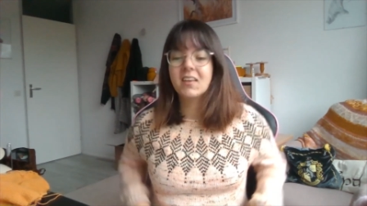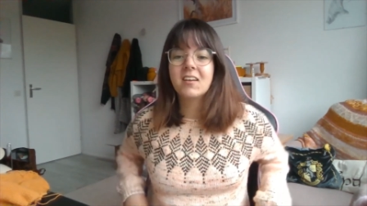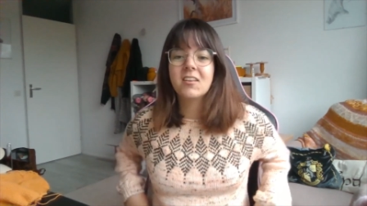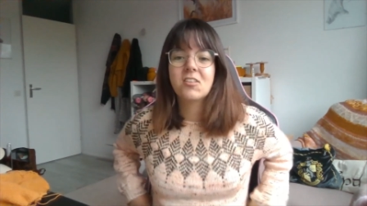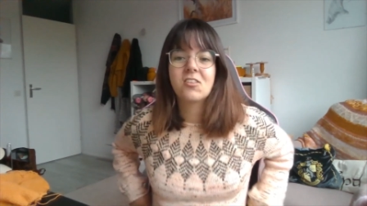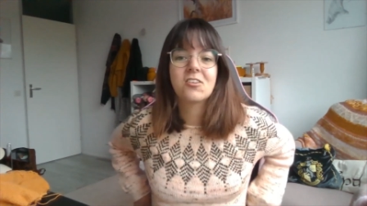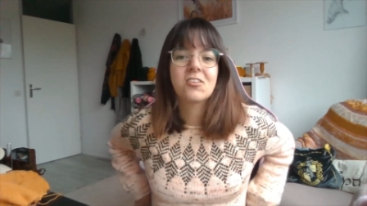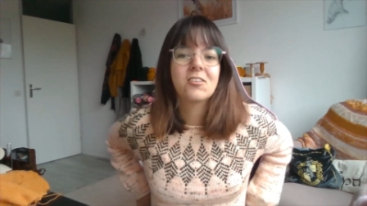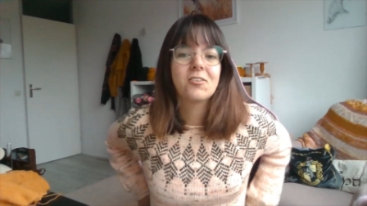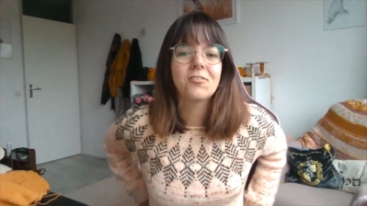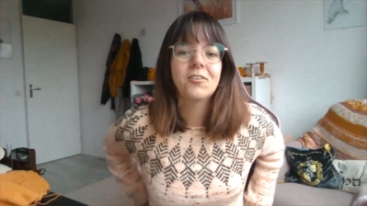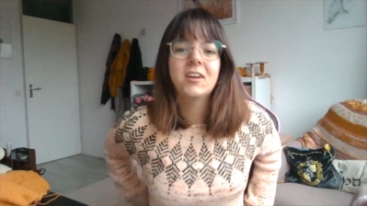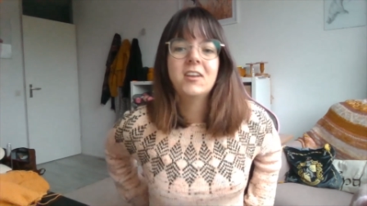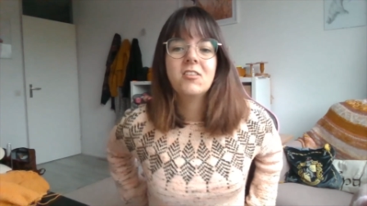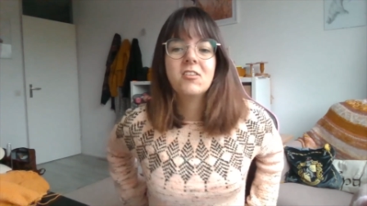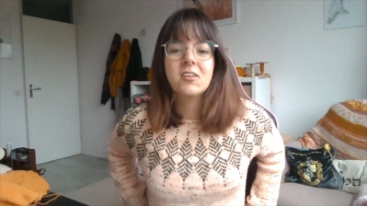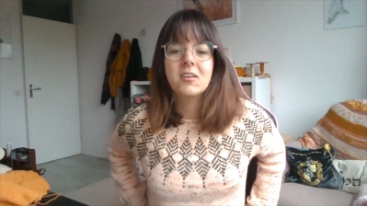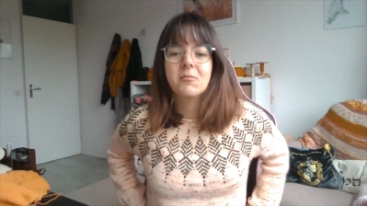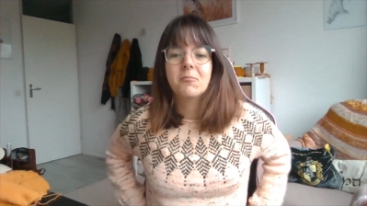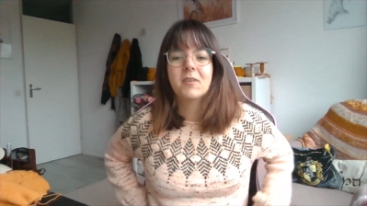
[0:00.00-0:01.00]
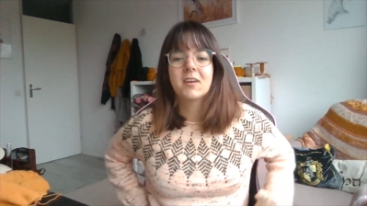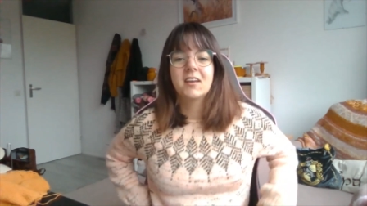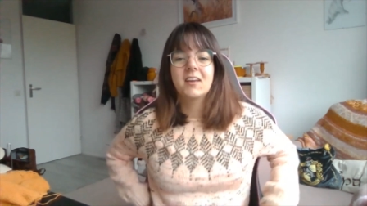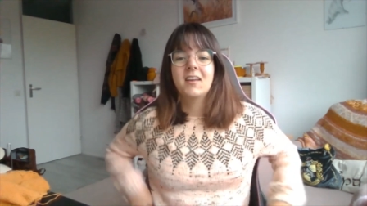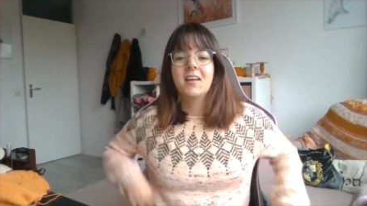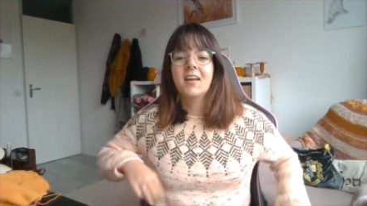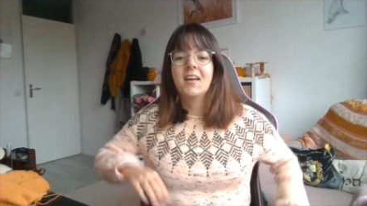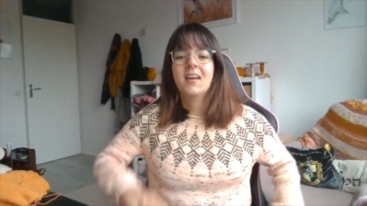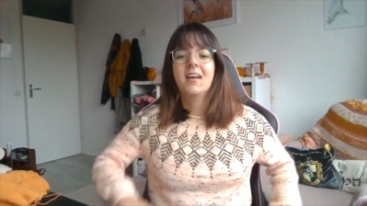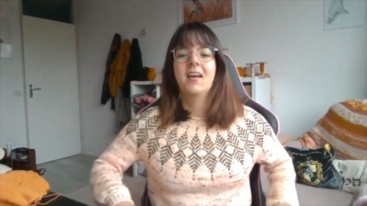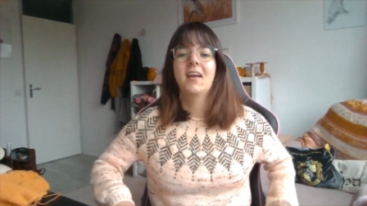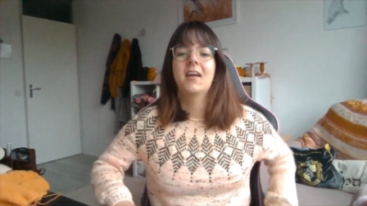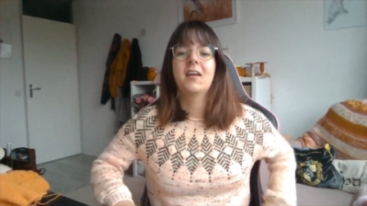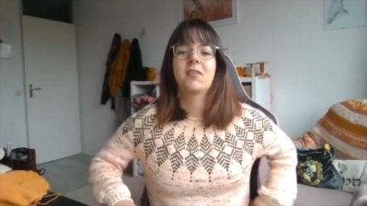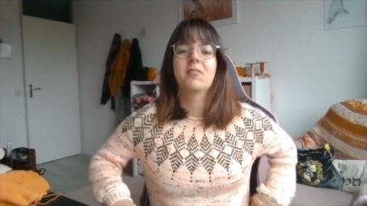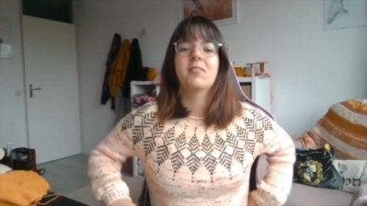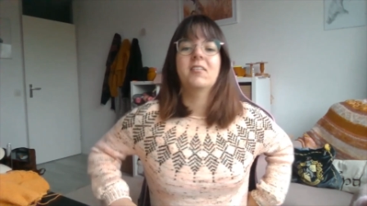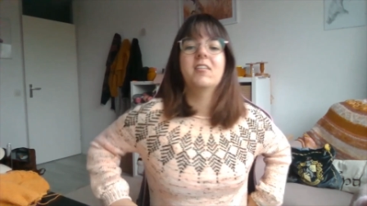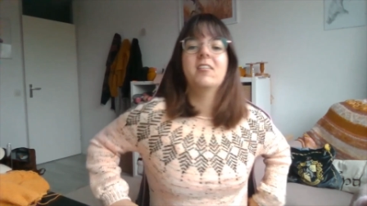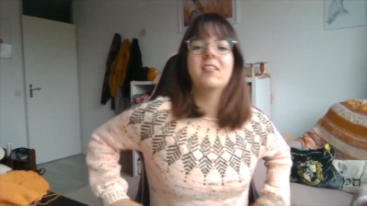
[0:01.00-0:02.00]
Just arranging I
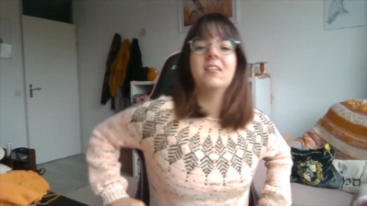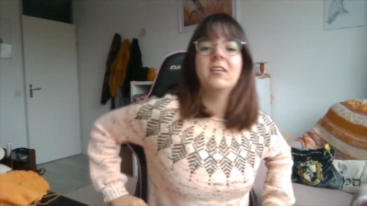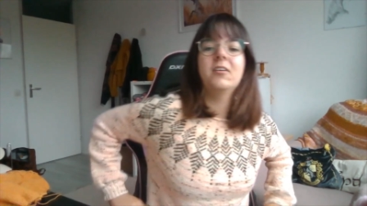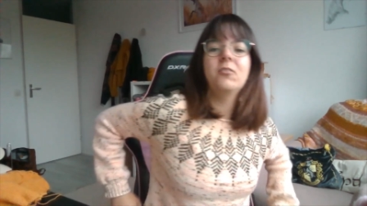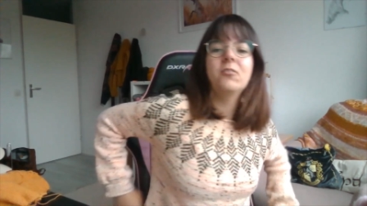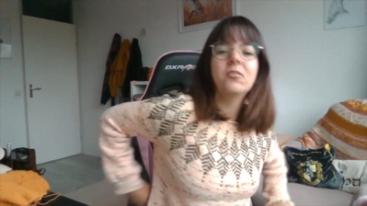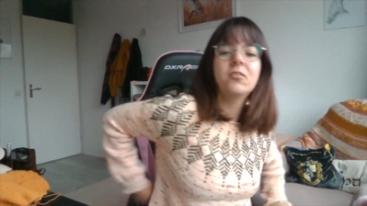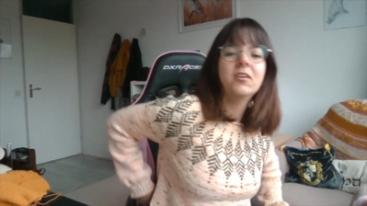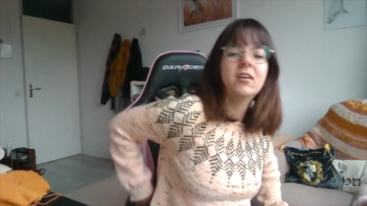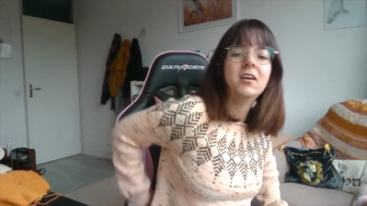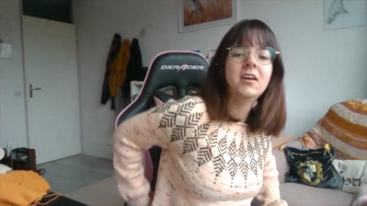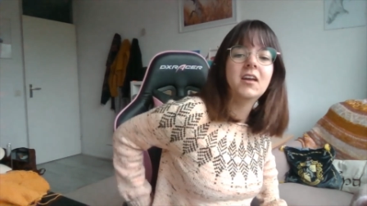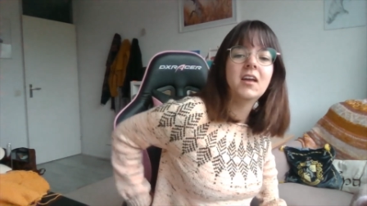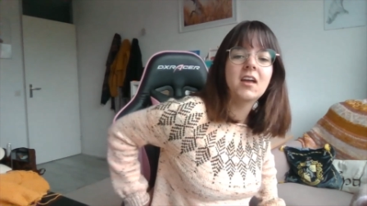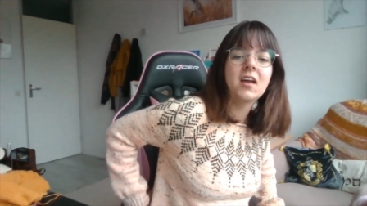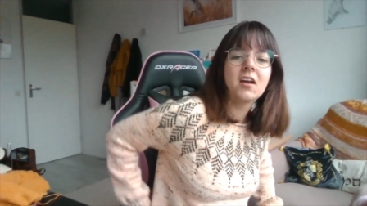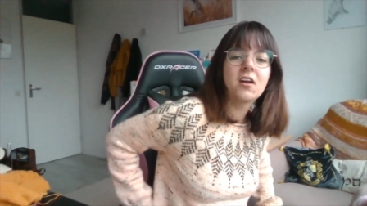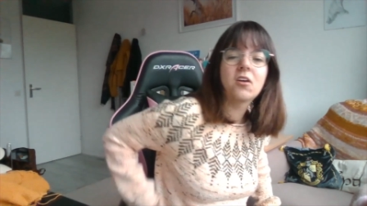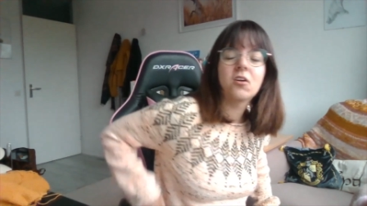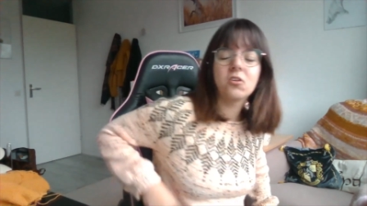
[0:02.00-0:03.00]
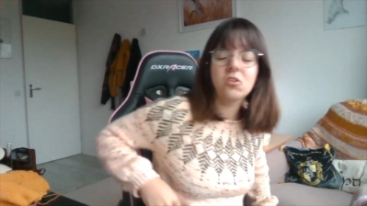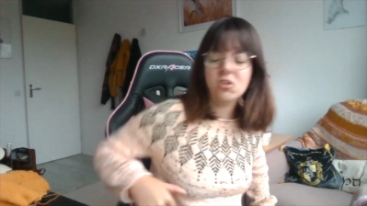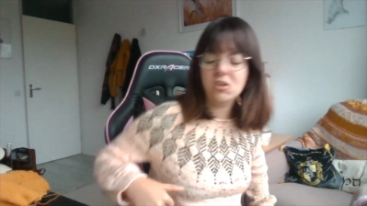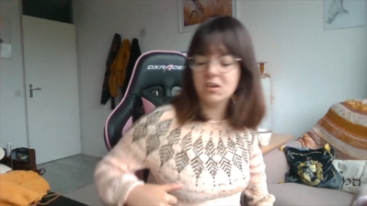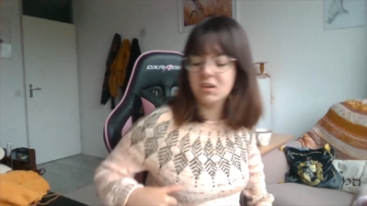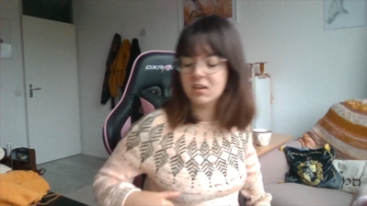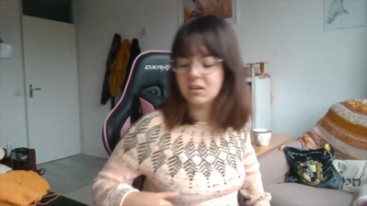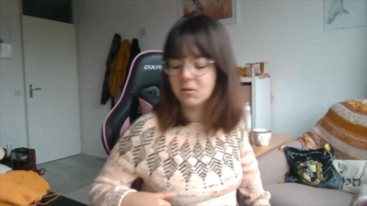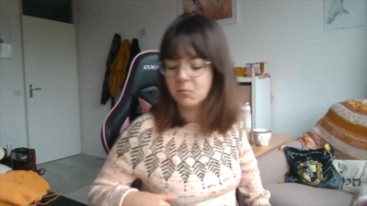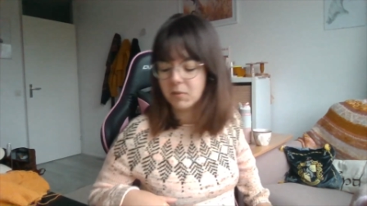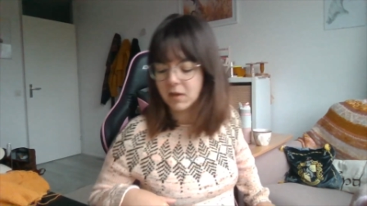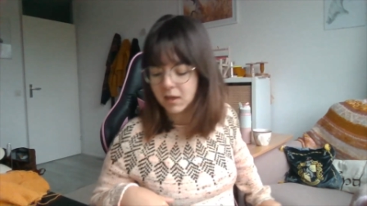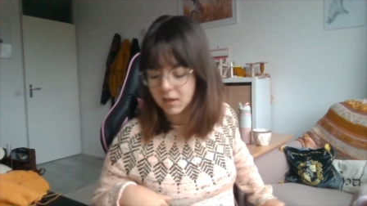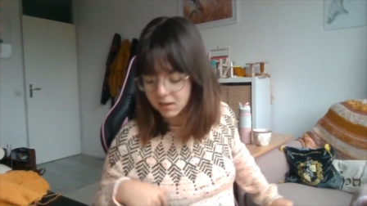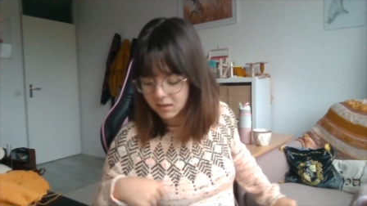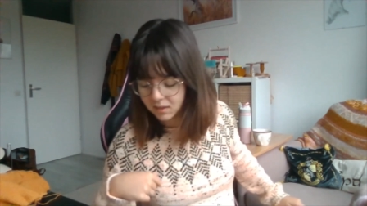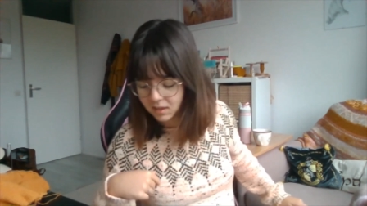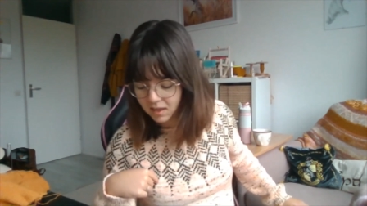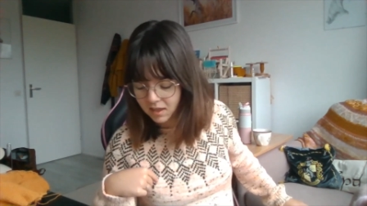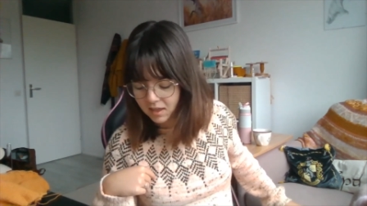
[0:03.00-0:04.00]
have this little cushion in the back